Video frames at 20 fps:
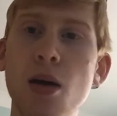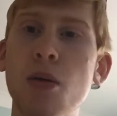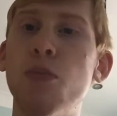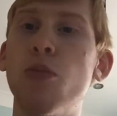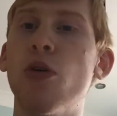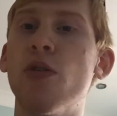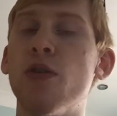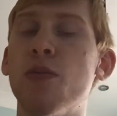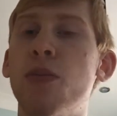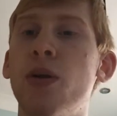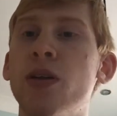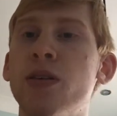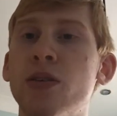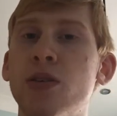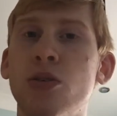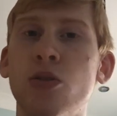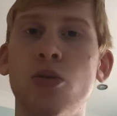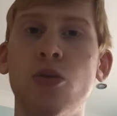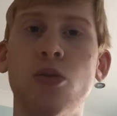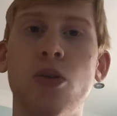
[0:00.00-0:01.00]
More of a
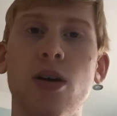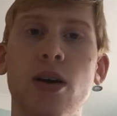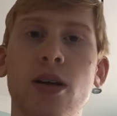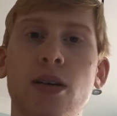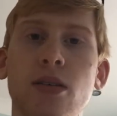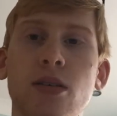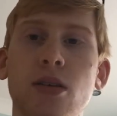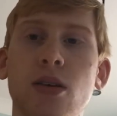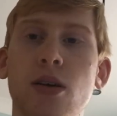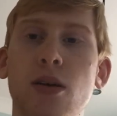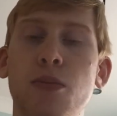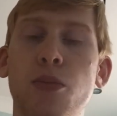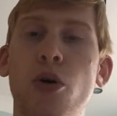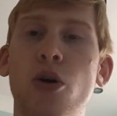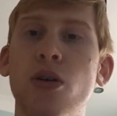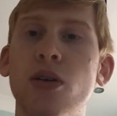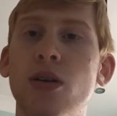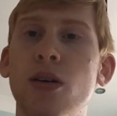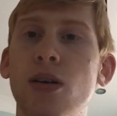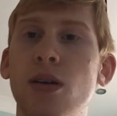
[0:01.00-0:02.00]
political and
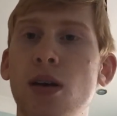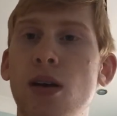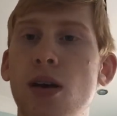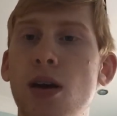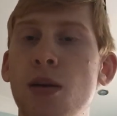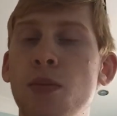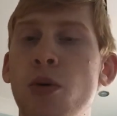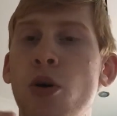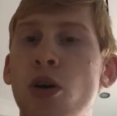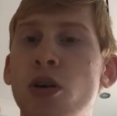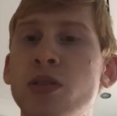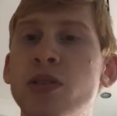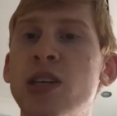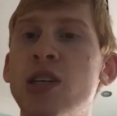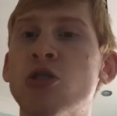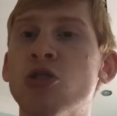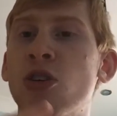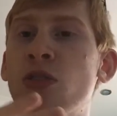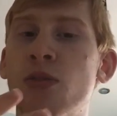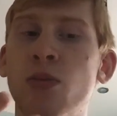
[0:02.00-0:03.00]

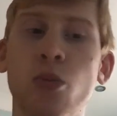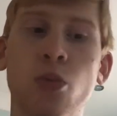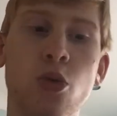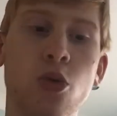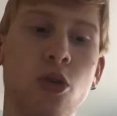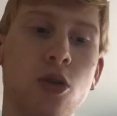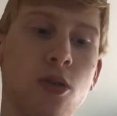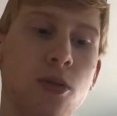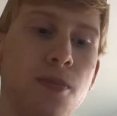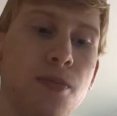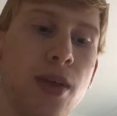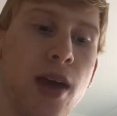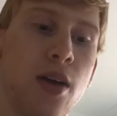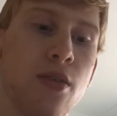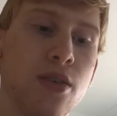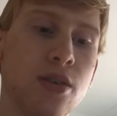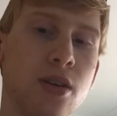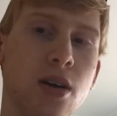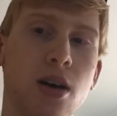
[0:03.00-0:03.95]
policy-driven war, however,